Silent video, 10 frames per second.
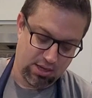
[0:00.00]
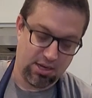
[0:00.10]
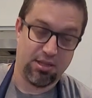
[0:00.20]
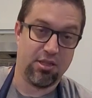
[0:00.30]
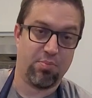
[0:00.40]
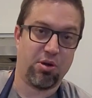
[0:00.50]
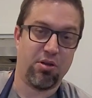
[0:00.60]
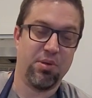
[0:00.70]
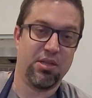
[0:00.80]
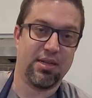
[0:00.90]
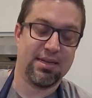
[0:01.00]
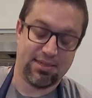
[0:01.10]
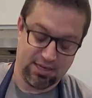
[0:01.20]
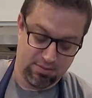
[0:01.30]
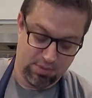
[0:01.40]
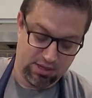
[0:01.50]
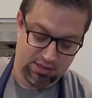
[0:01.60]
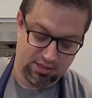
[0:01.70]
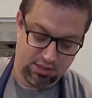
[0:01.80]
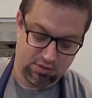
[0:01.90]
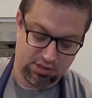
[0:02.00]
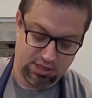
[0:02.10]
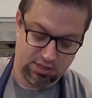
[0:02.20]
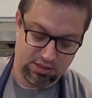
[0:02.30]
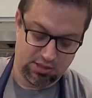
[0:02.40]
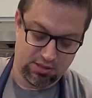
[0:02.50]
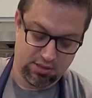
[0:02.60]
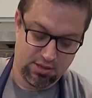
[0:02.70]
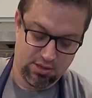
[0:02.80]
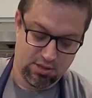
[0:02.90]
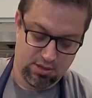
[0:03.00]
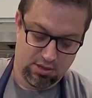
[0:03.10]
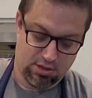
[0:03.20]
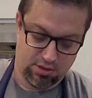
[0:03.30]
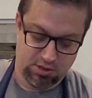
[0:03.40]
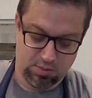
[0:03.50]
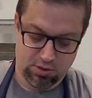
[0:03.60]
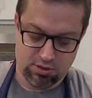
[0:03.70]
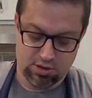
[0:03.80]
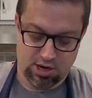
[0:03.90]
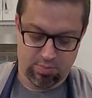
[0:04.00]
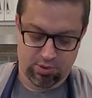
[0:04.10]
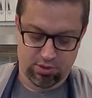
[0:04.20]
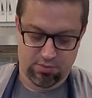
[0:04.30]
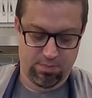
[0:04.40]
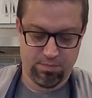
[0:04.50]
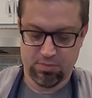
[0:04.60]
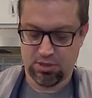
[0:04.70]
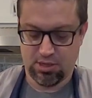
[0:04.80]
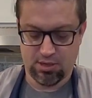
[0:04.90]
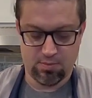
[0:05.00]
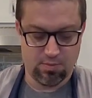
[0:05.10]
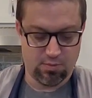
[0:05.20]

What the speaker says: and they'll probably be the last 10 minutes of those things on the smoker and I'll pull them, get them